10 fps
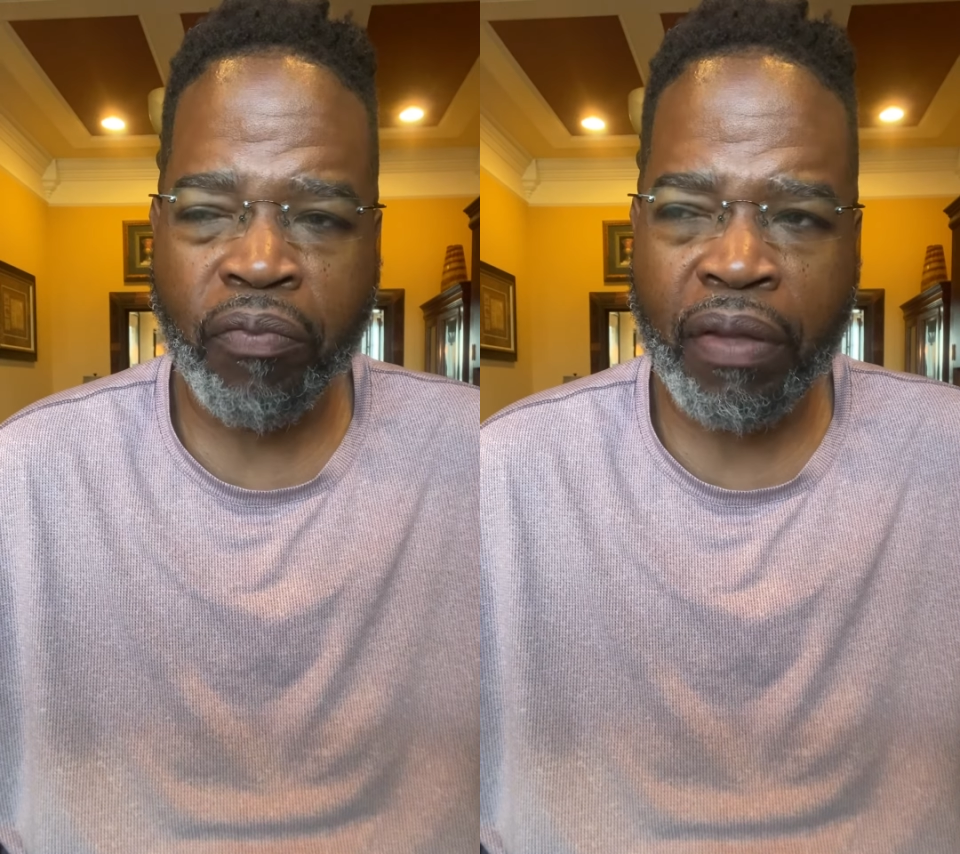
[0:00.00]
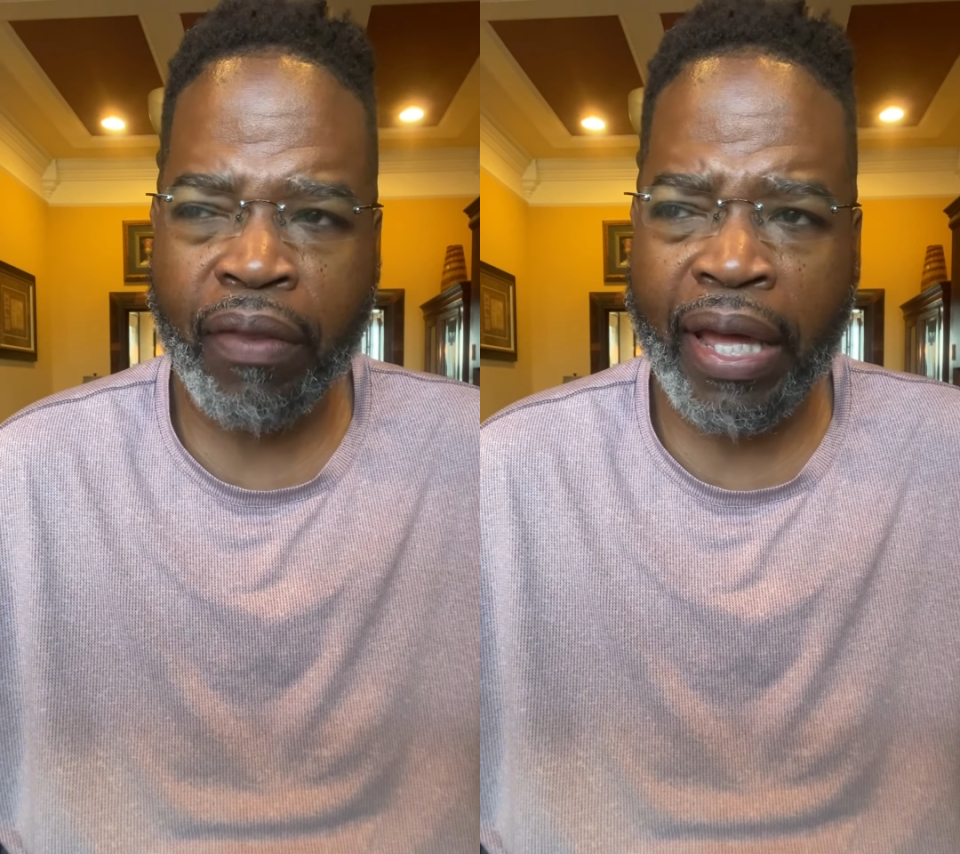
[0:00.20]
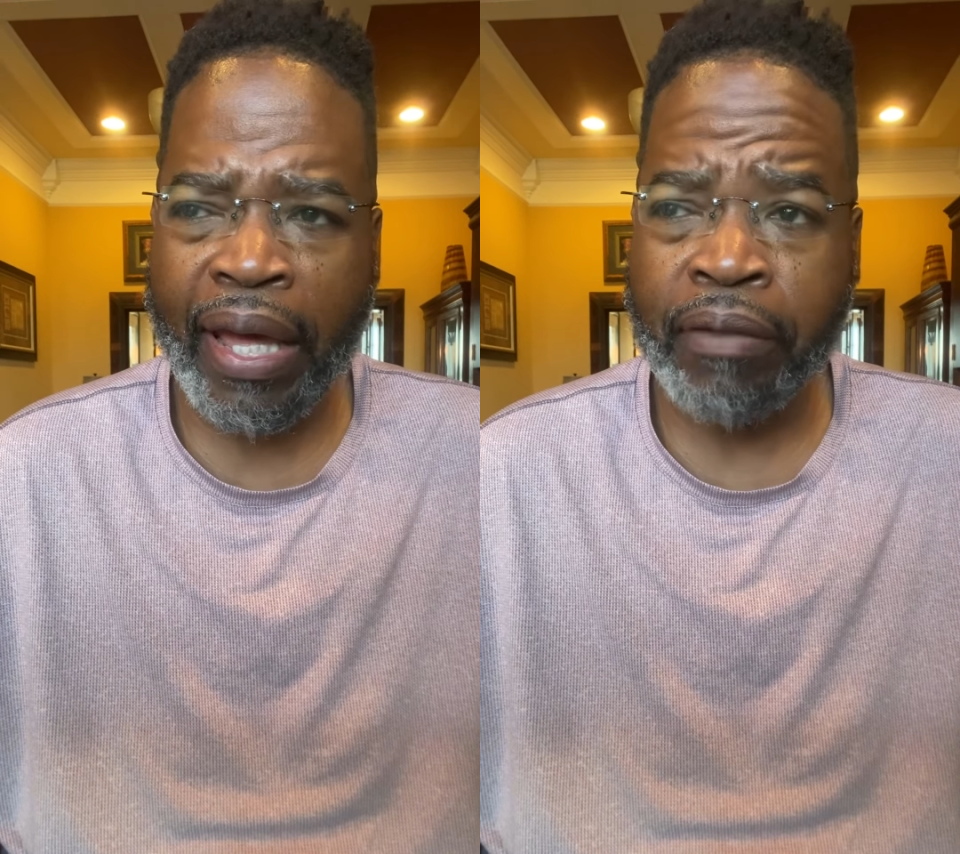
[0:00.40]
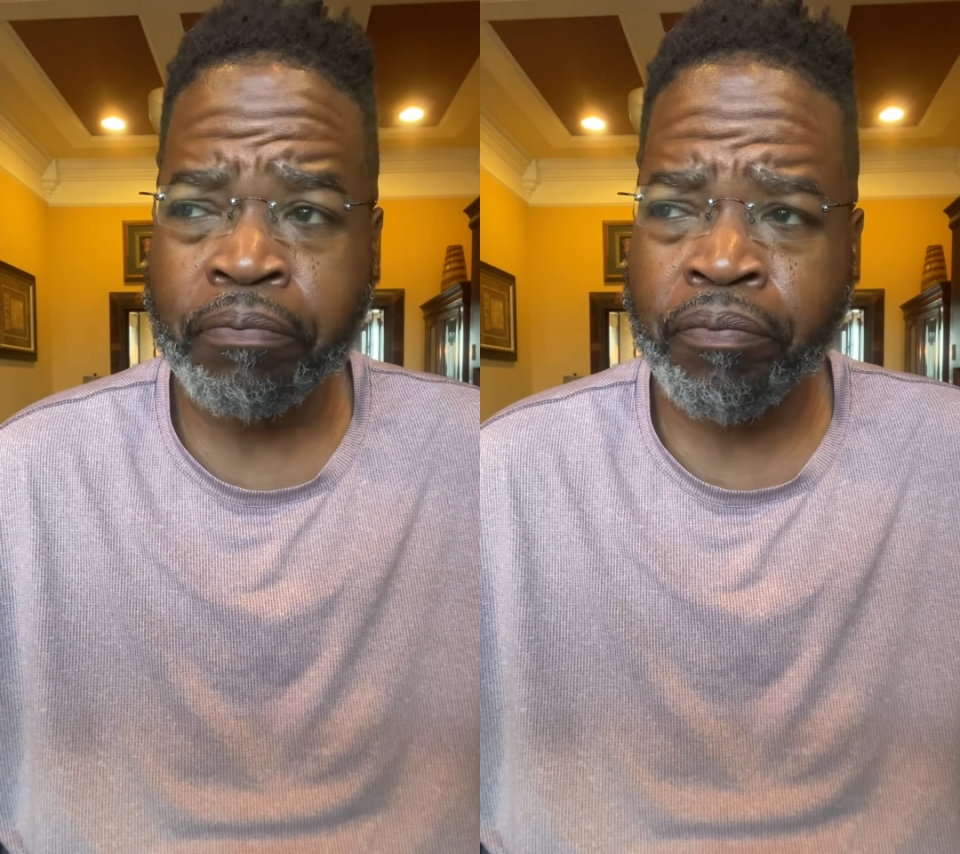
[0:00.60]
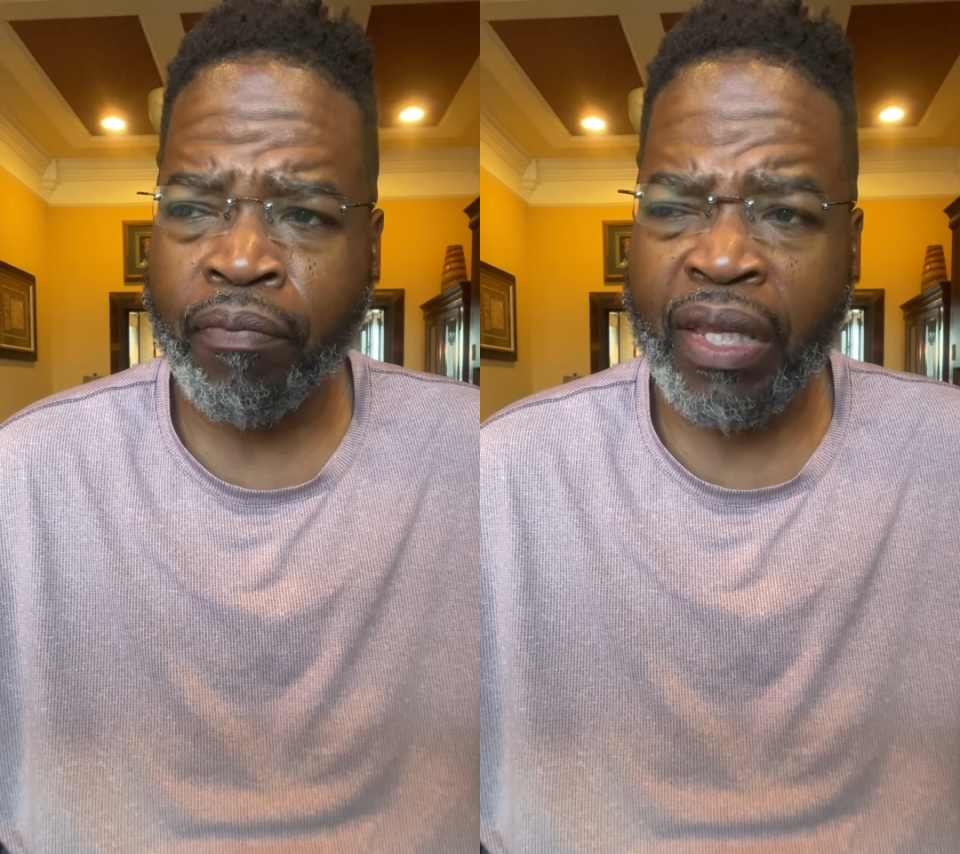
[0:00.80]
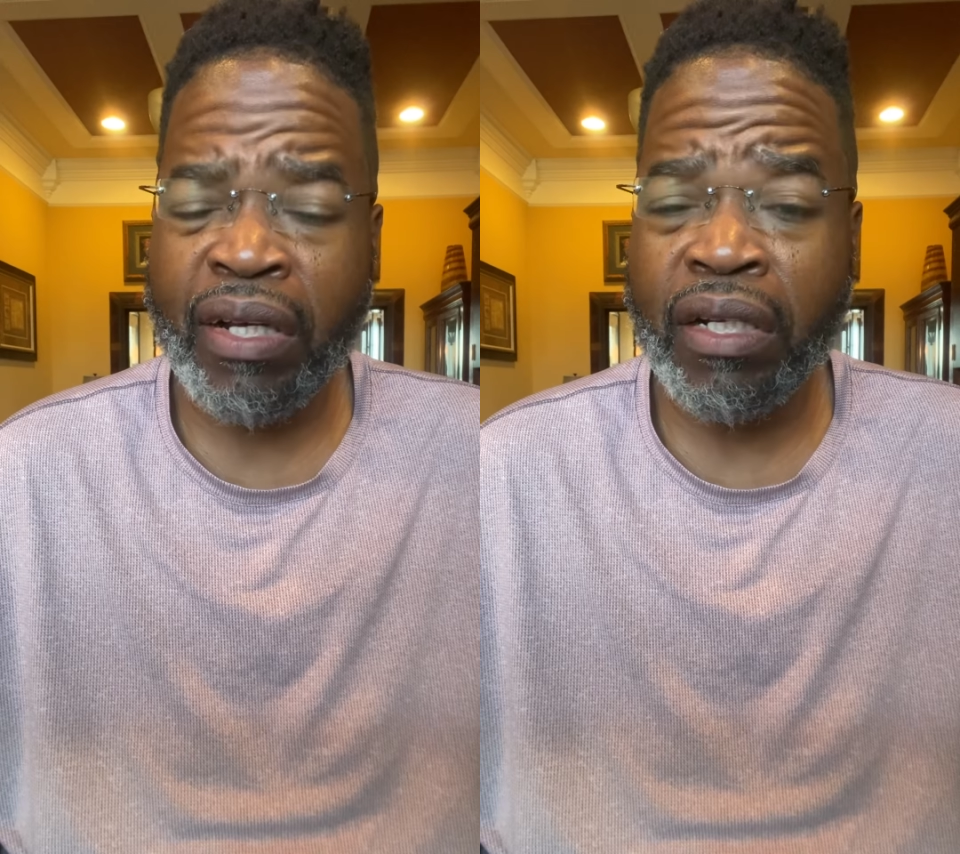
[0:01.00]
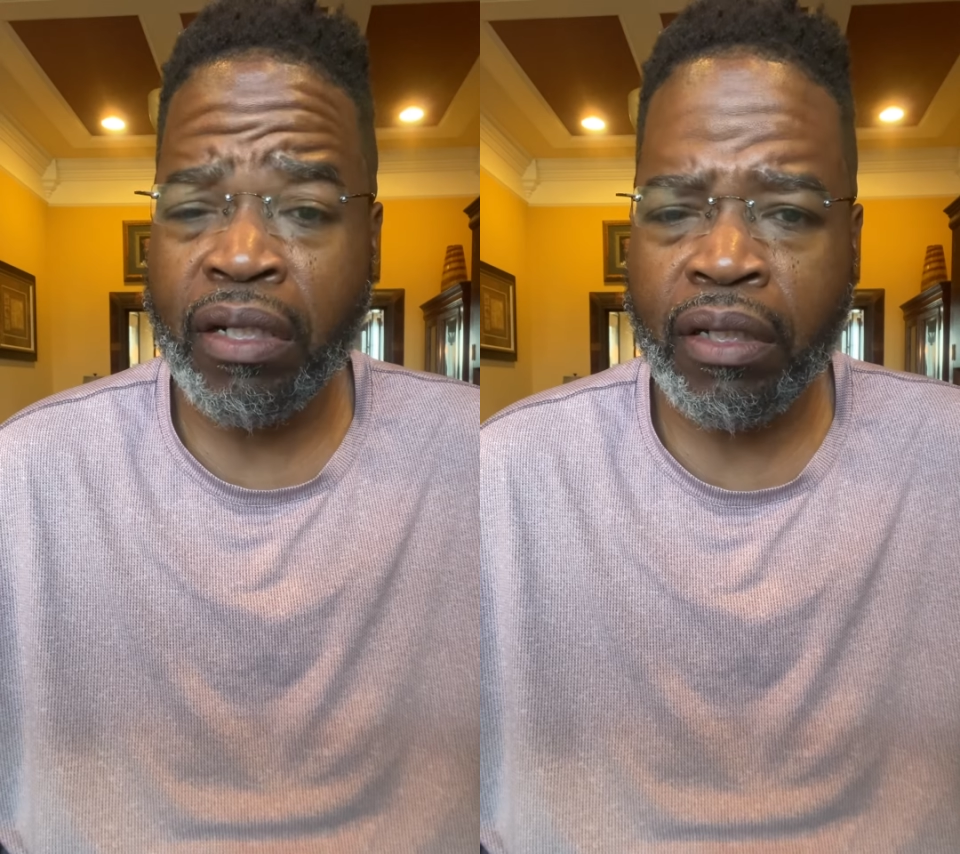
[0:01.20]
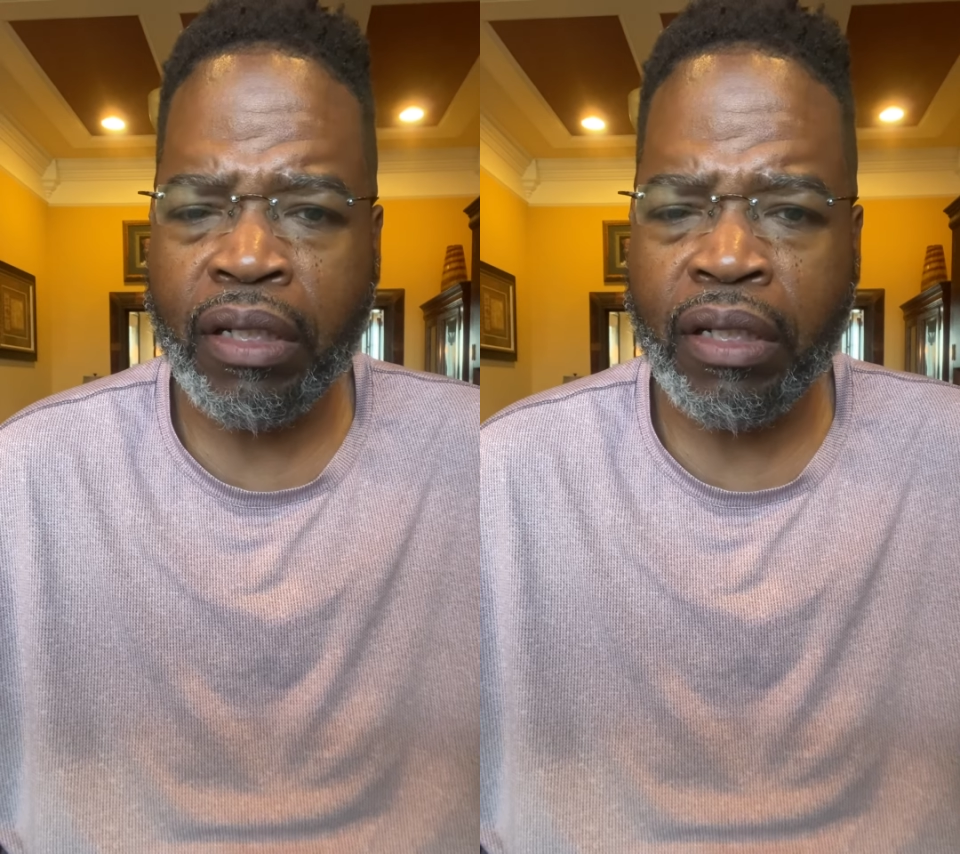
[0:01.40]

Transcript: that could